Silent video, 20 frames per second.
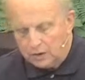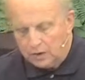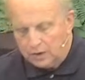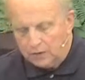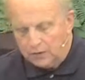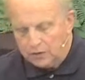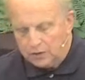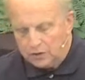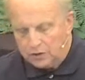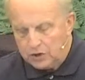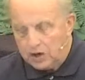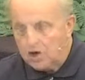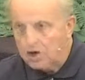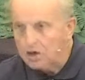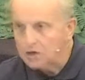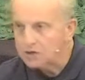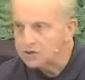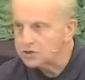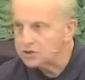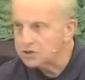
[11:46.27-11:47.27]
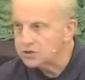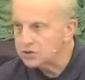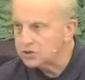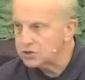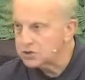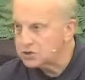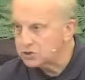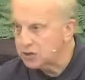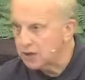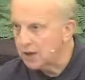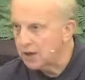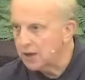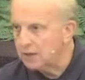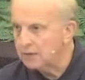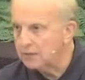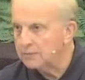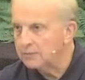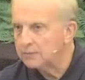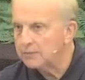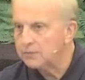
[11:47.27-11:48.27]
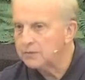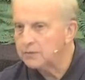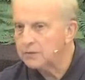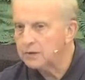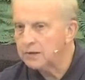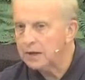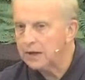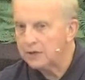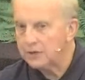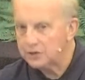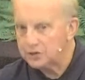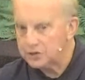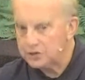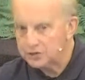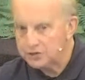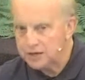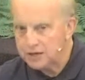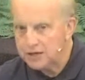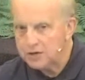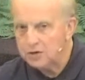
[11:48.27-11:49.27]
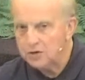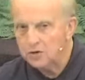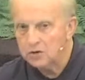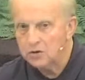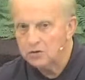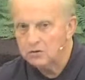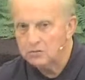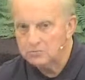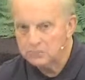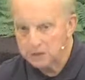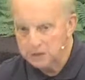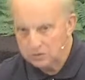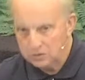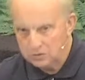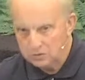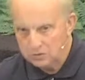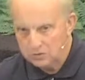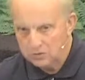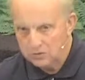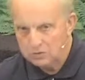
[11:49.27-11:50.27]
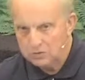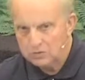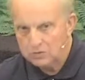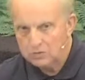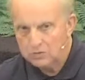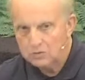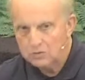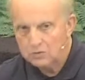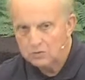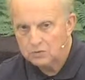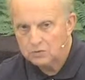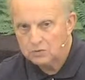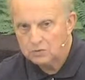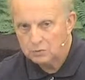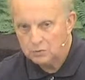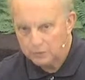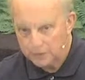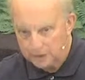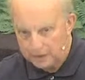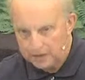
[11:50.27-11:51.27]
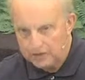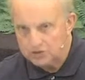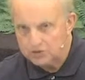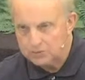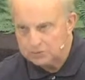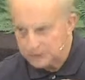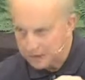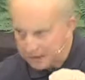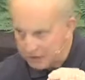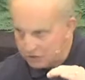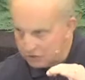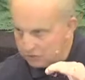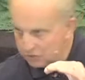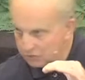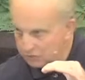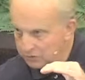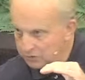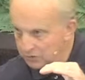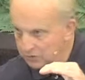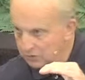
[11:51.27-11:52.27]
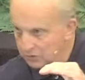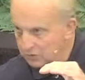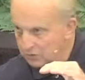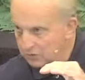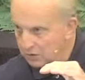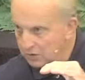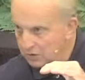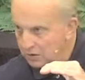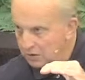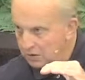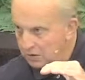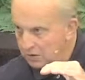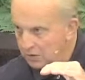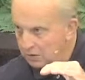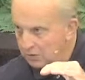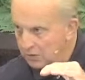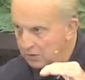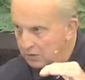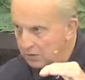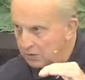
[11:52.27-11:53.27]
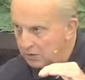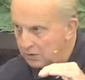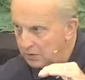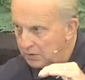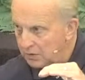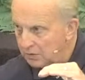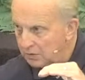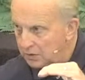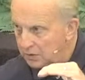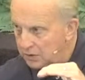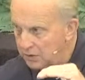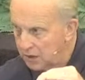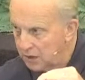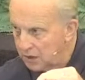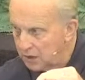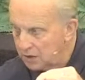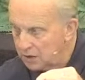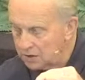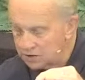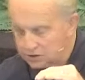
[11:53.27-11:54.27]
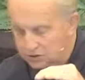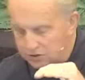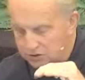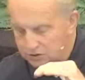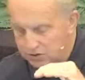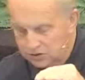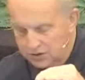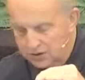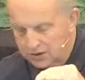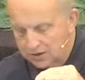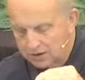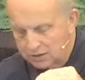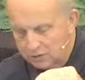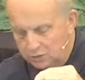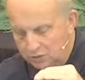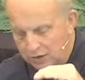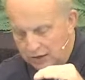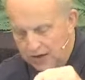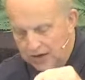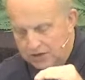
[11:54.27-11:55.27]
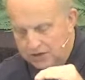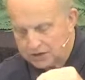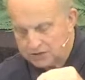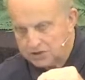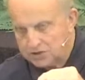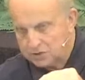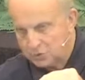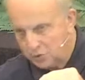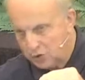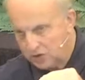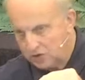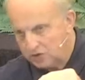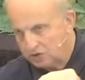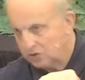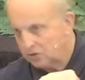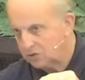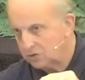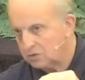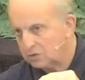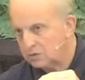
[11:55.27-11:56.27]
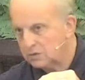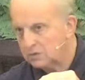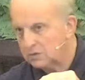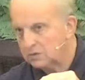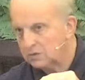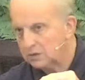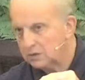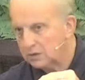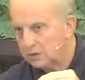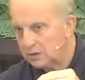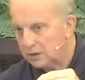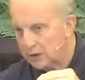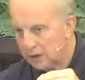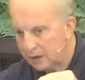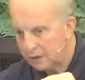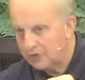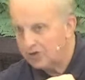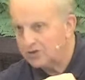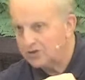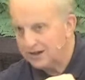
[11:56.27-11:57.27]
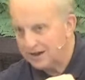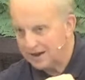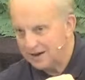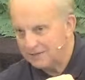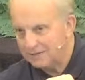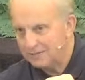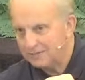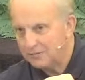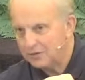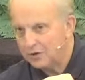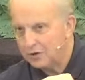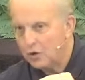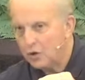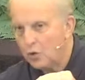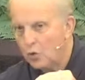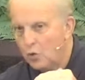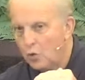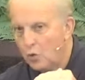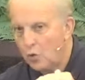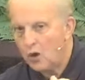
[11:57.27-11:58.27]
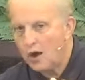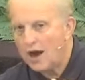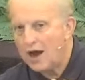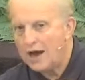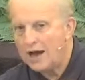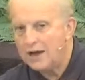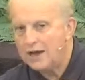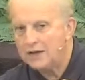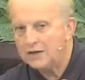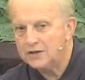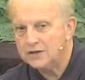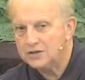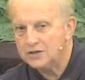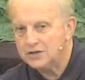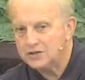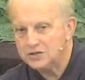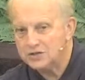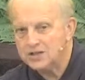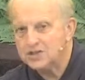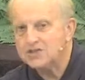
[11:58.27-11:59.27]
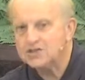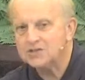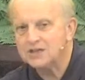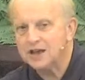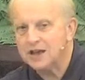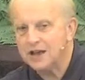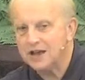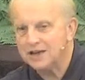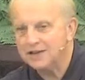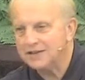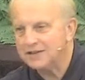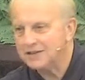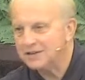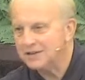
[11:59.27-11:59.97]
The youngest son at the Seder meal, what that is, the Passover meal, the youngest son will ask this question every time. Why does this night